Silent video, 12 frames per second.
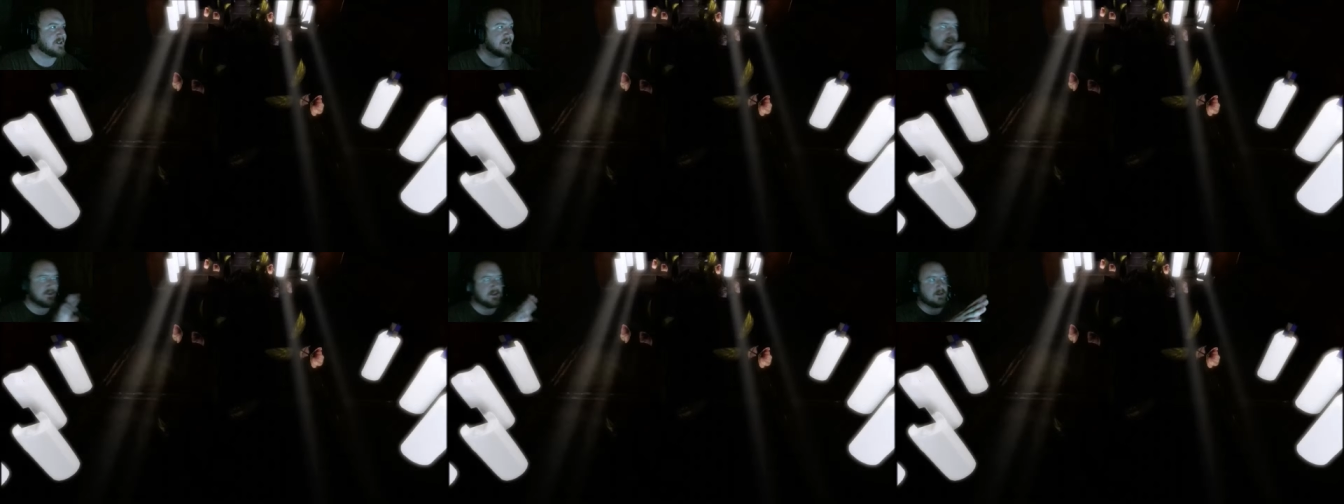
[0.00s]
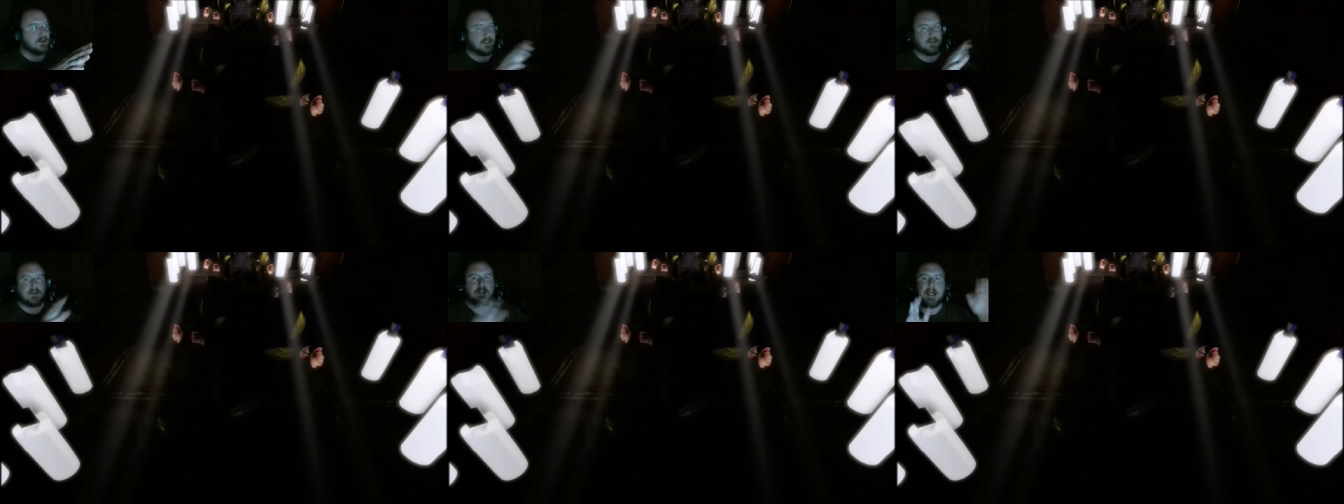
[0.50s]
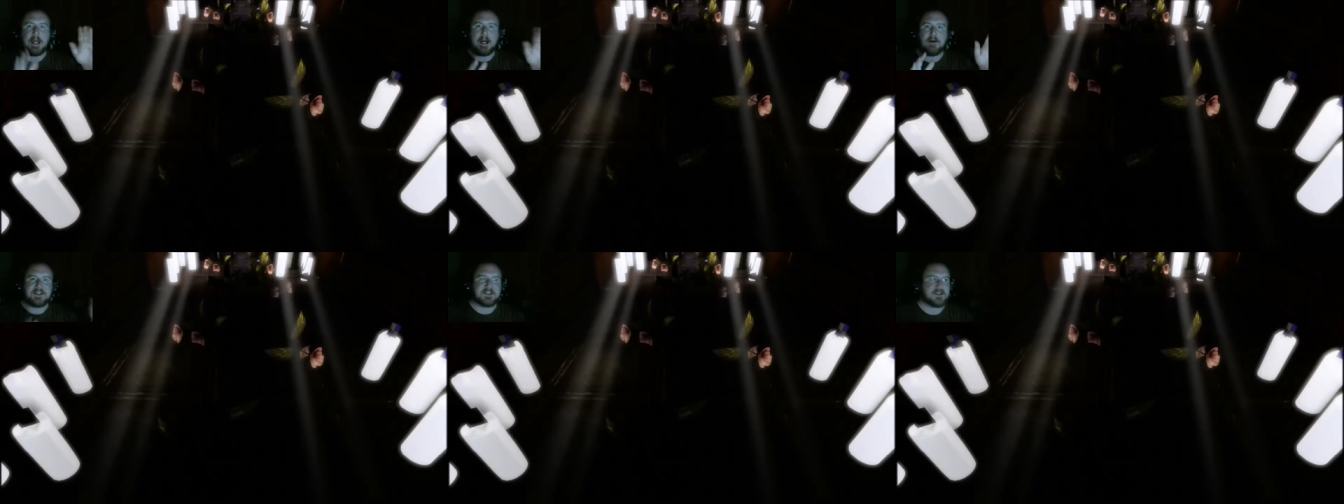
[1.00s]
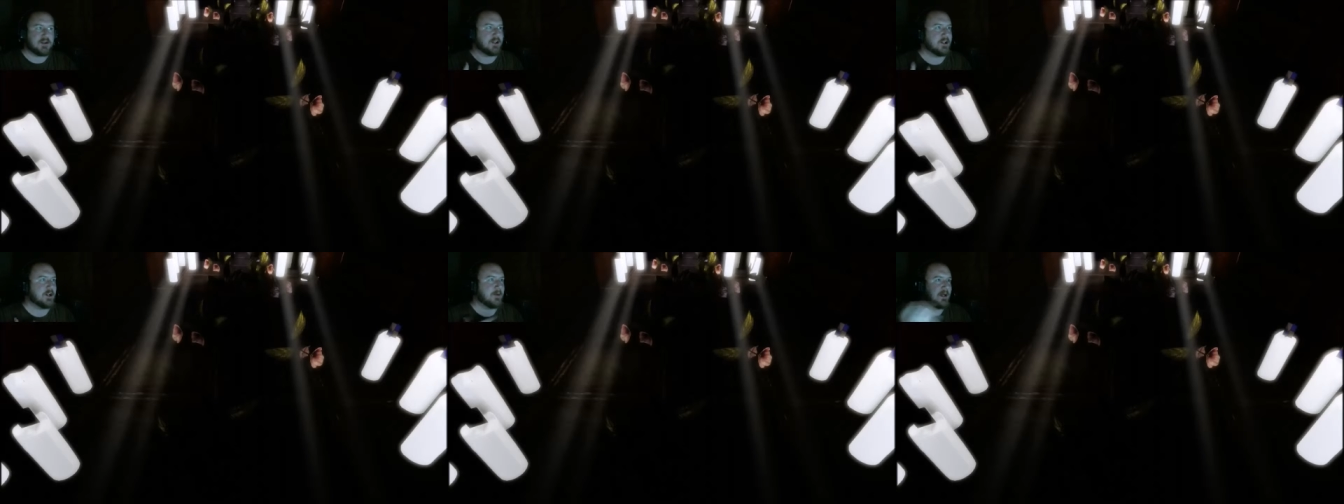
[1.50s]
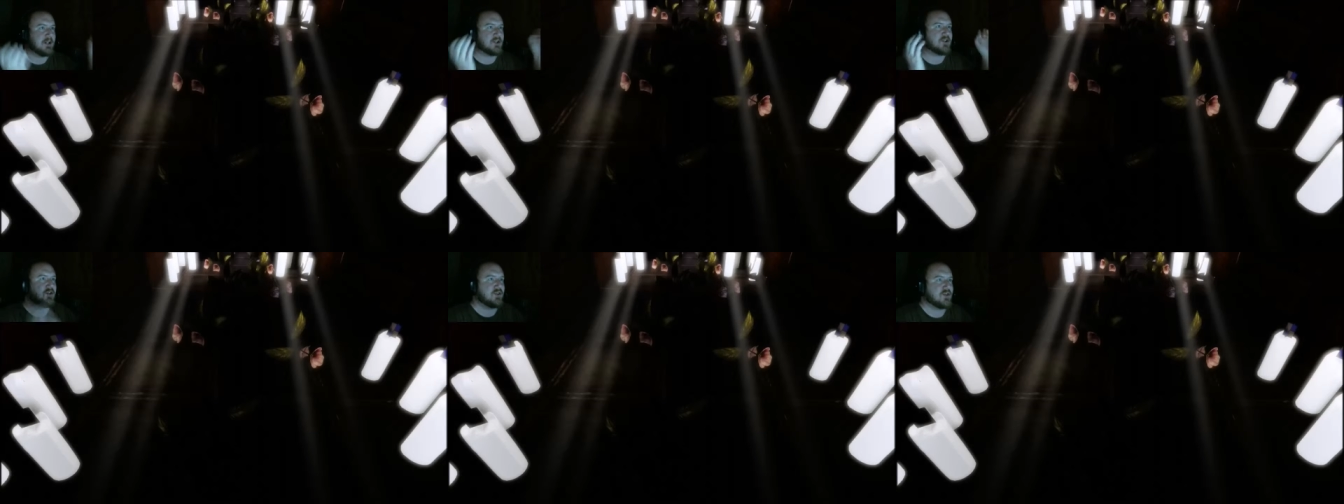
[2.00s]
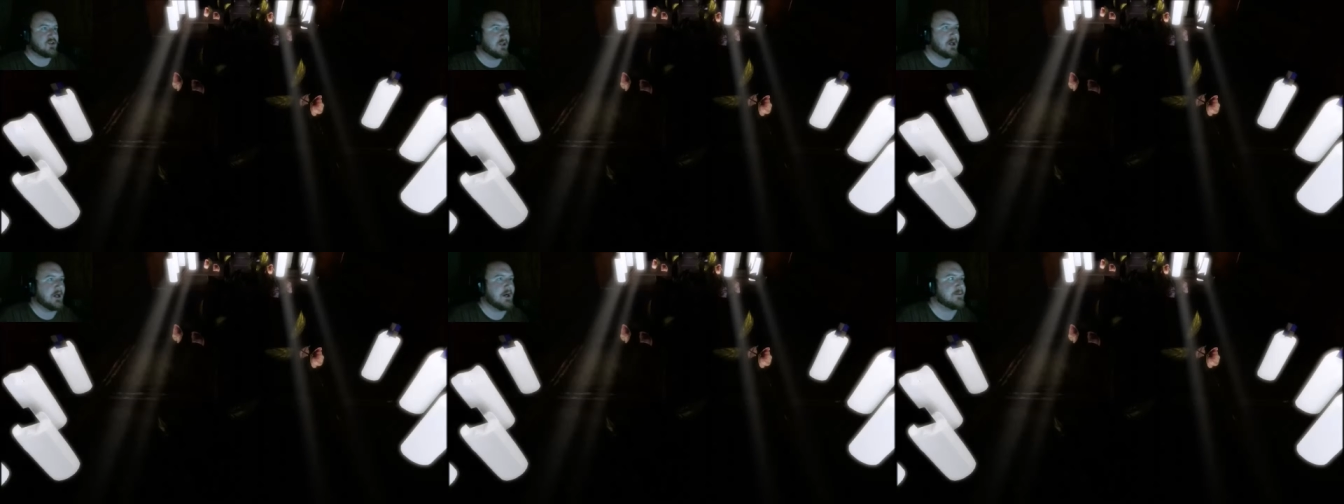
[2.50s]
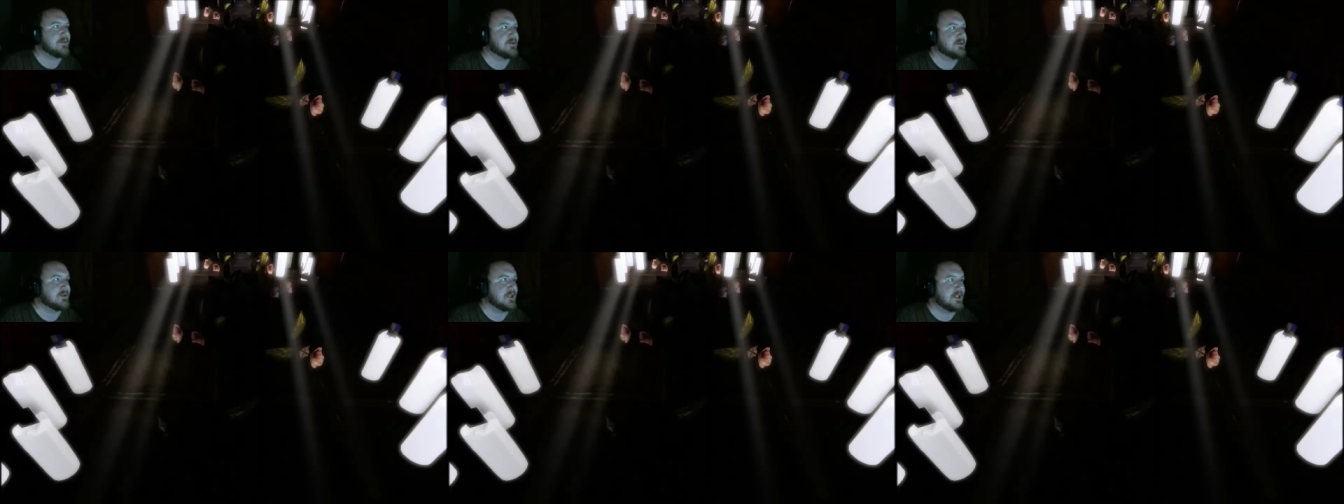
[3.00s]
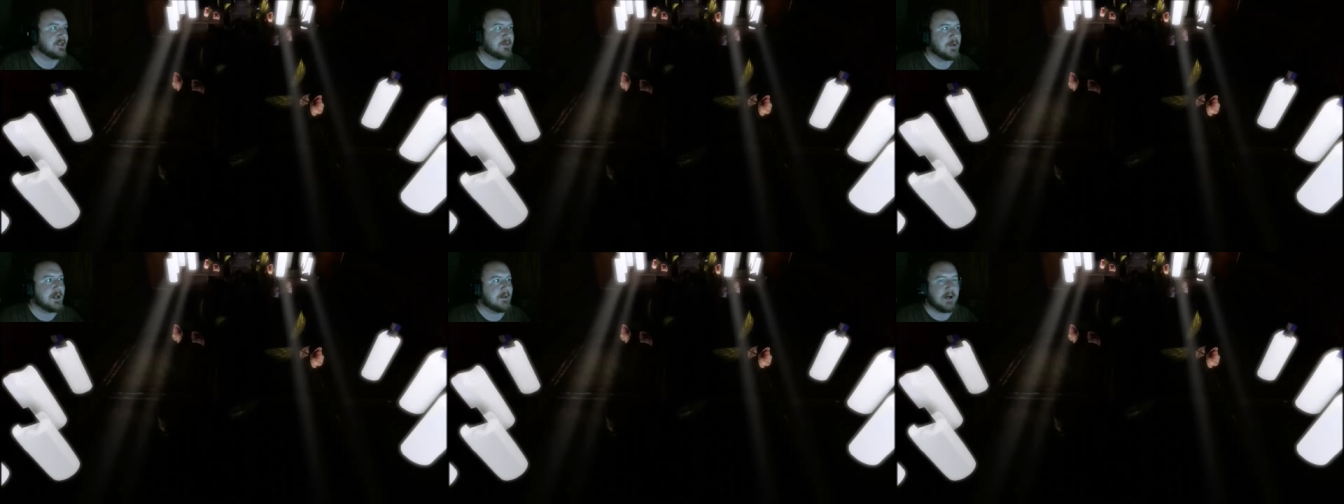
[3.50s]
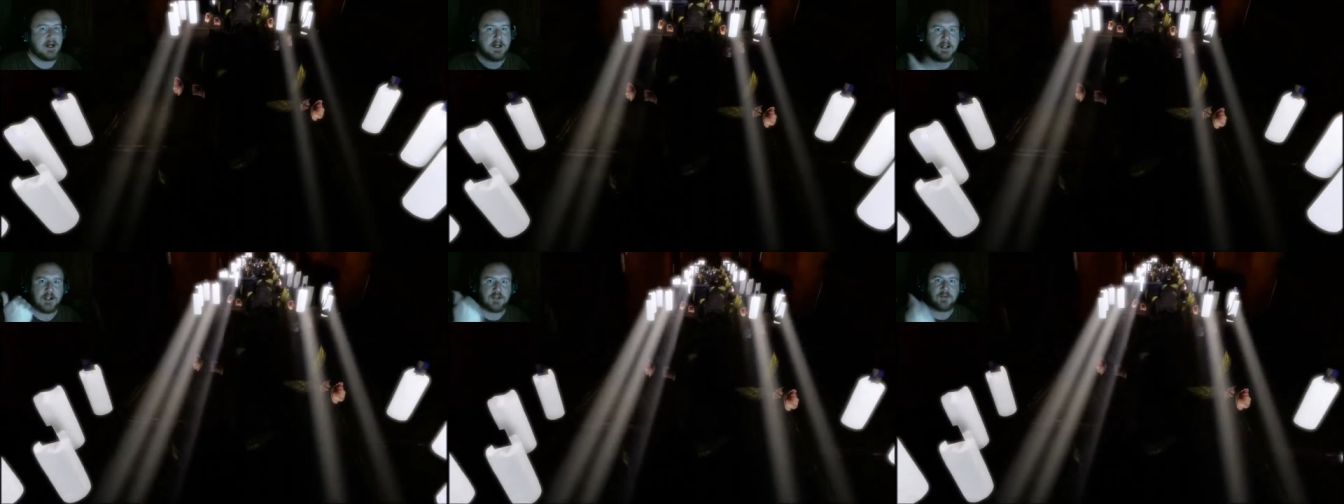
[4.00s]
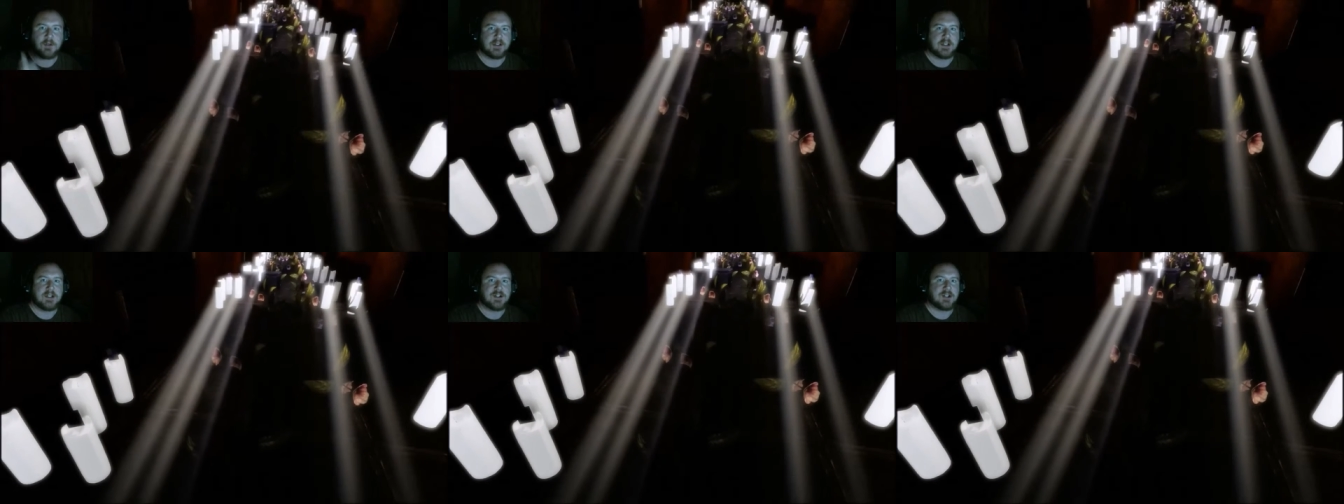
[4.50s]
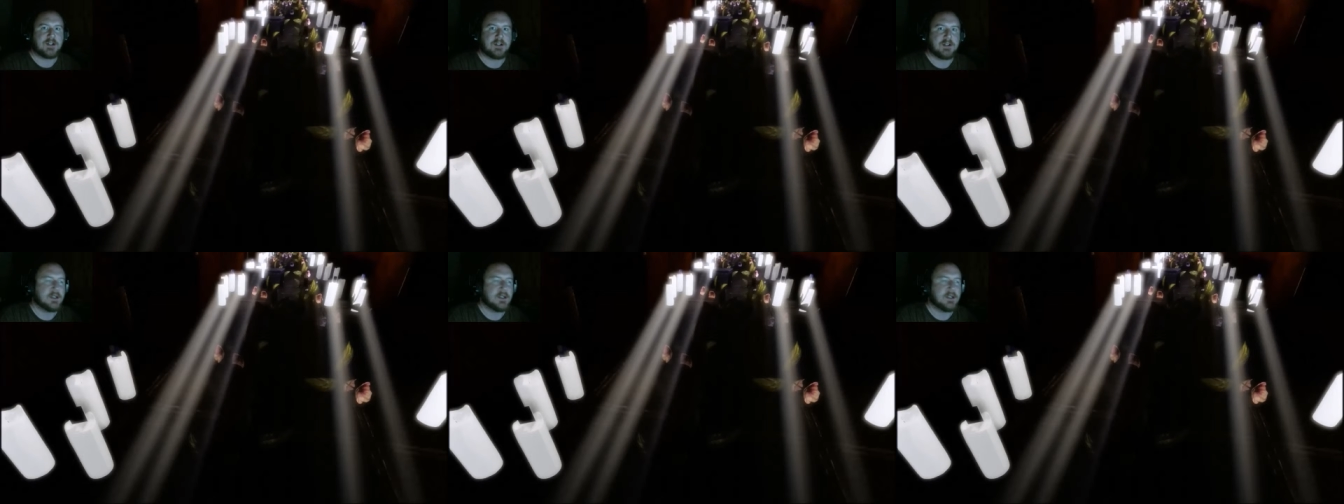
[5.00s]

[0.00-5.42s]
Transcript: is literally how it started up. I just, I, it's made by Unreal Engine,